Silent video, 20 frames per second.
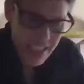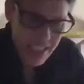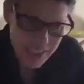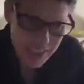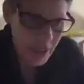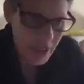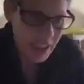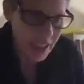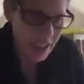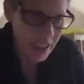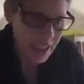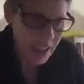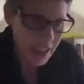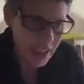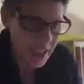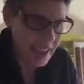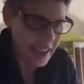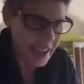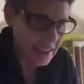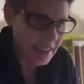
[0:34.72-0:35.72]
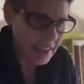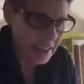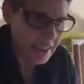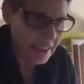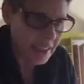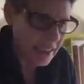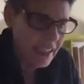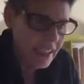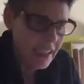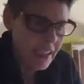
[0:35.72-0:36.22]
in 2019,
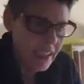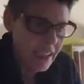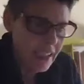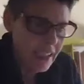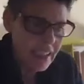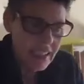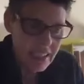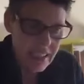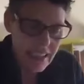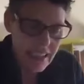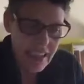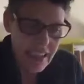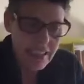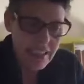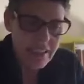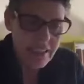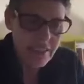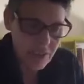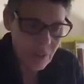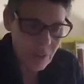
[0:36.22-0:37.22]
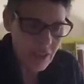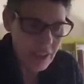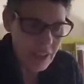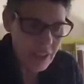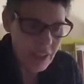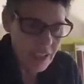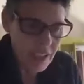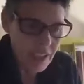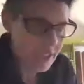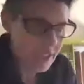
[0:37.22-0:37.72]
the end of
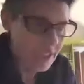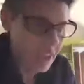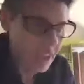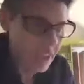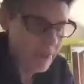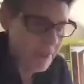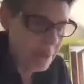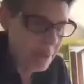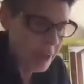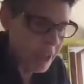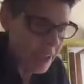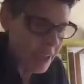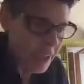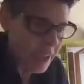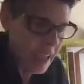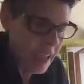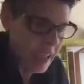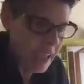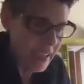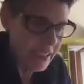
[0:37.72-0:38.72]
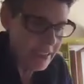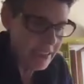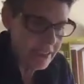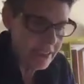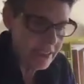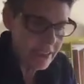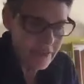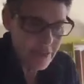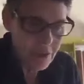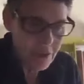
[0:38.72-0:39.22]
2019, November. And
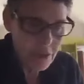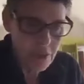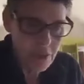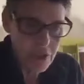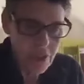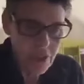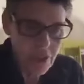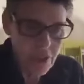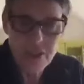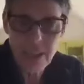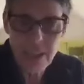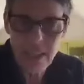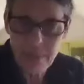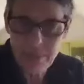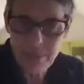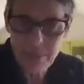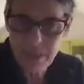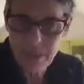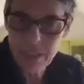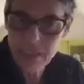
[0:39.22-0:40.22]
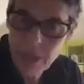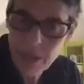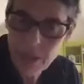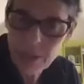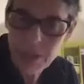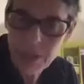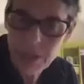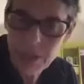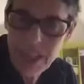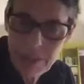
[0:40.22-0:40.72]
then, of course, lockdown happened in
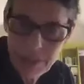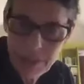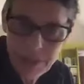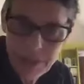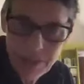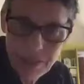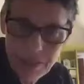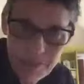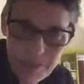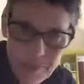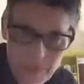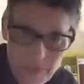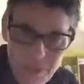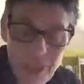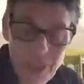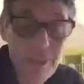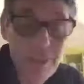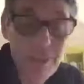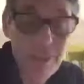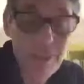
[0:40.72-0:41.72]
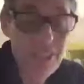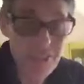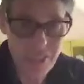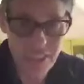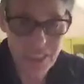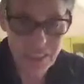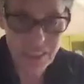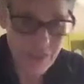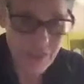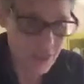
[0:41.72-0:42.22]
Melbourne. It happened very severely.